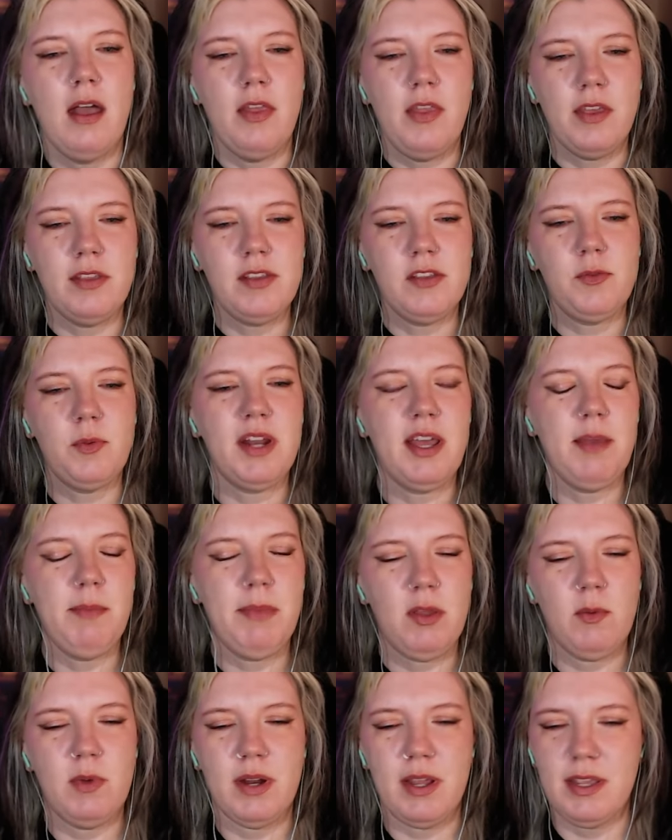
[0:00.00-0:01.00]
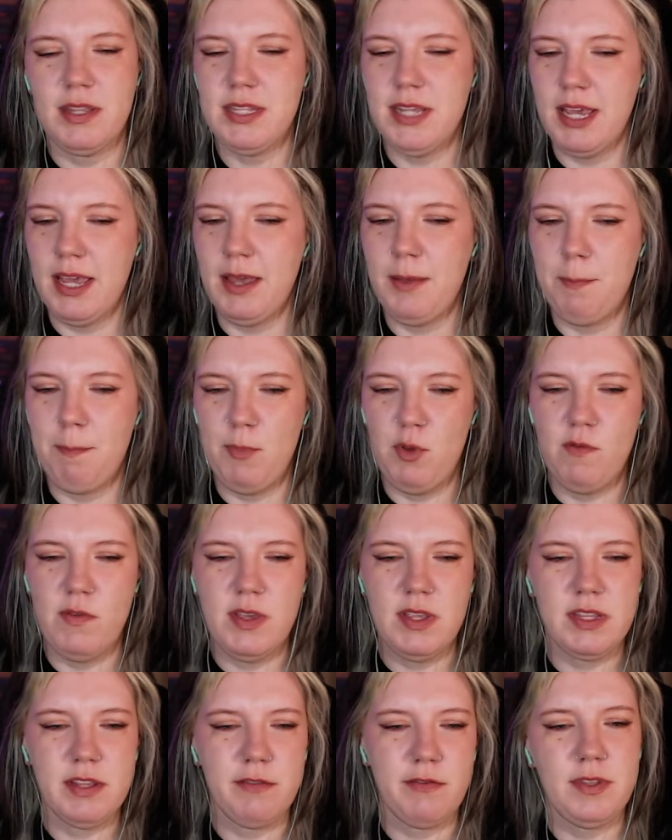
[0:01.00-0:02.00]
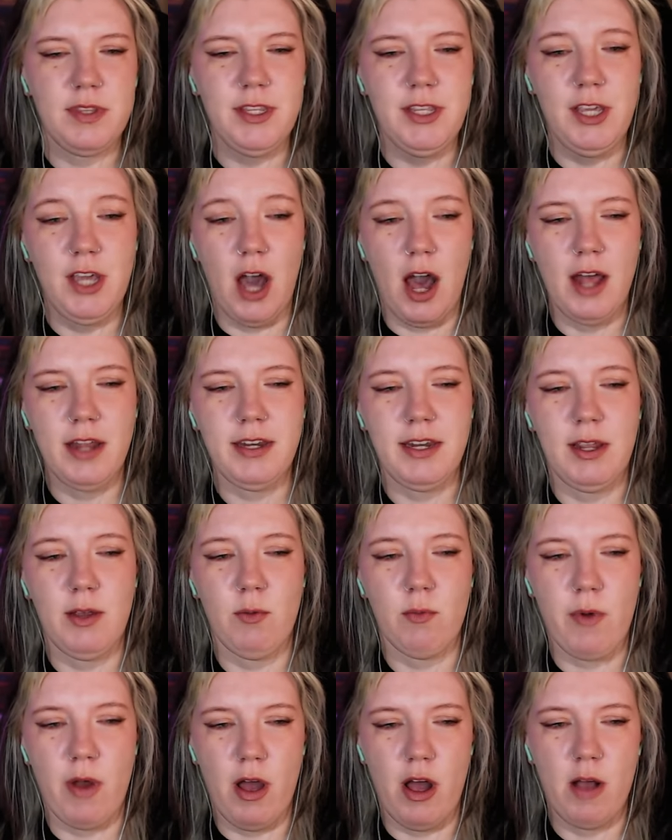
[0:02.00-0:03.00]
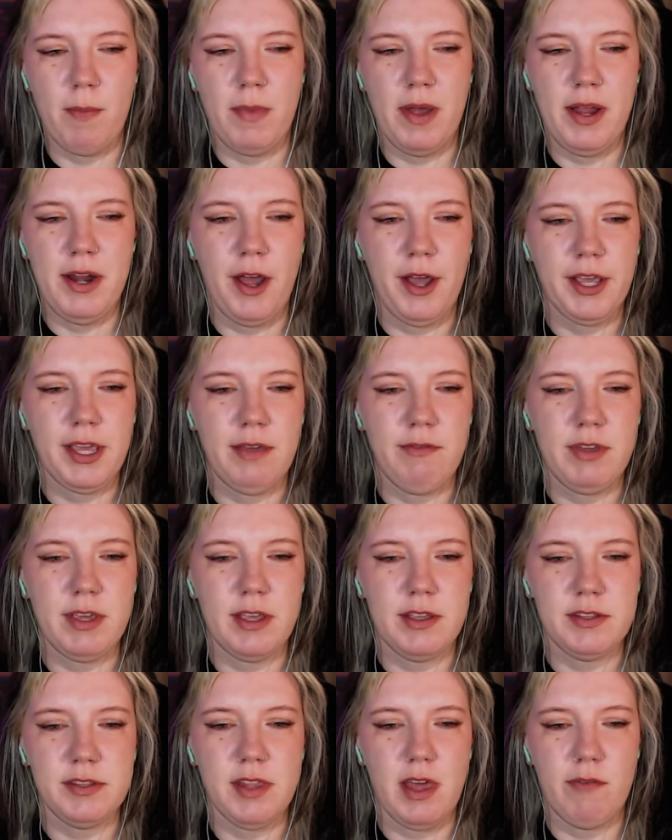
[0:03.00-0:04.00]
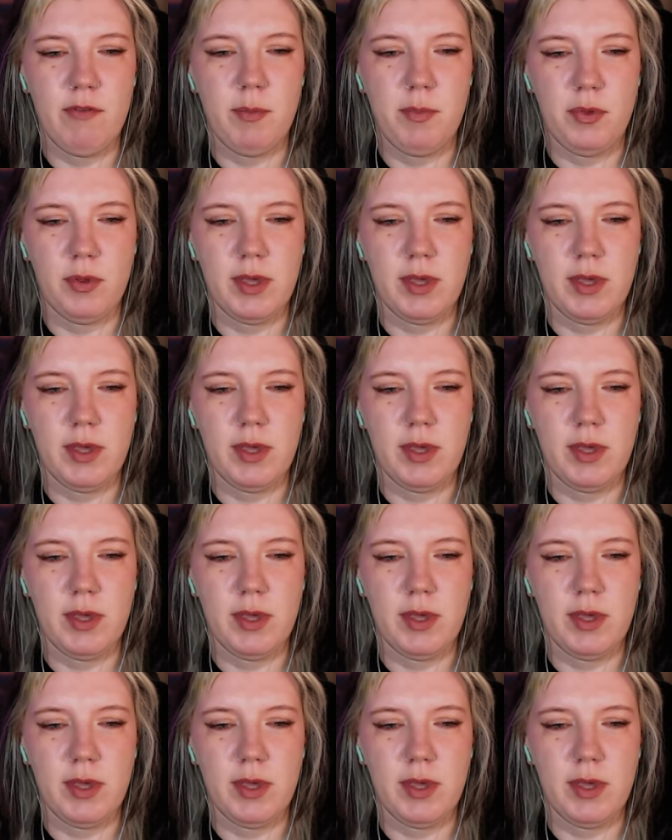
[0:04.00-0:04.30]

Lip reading: This is what I mean when I say movies have gotten it wrong by not giving us lovable